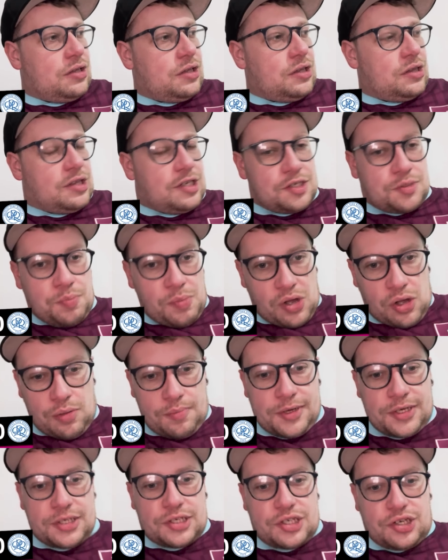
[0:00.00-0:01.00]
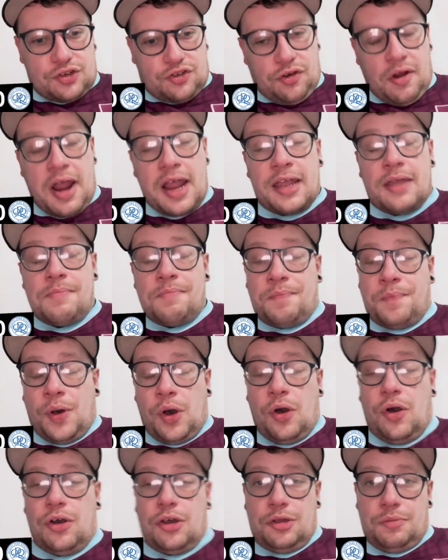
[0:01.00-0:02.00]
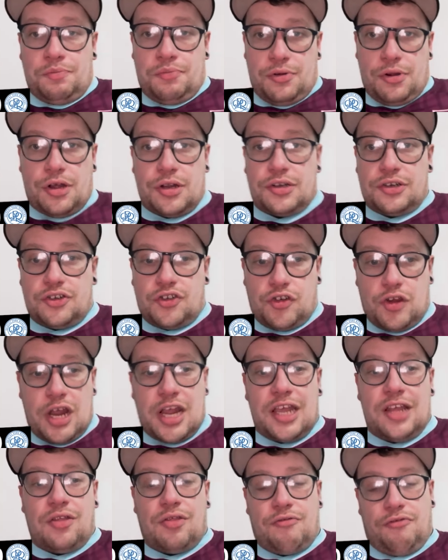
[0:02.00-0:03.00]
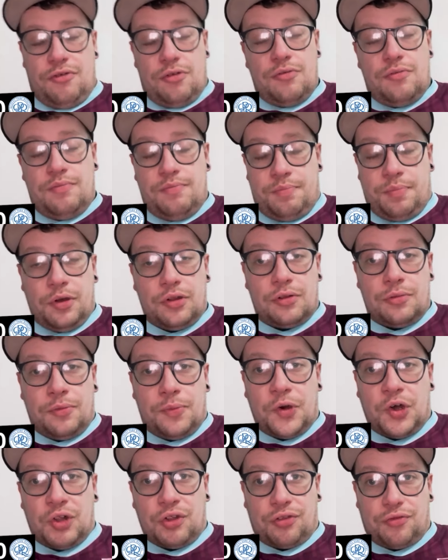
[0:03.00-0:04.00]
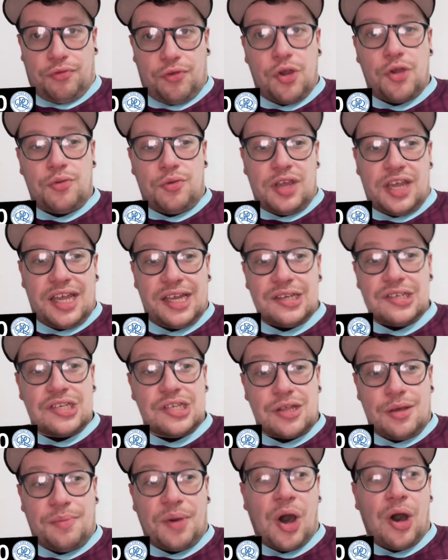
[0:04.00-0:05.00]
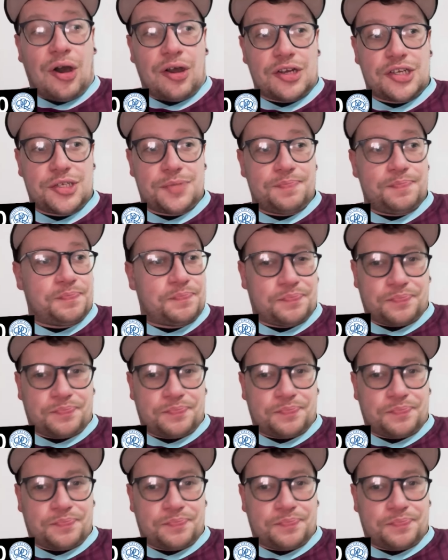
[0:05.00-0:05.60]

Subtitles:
there's moments to try and poke and prod and try and put the ball through into the box.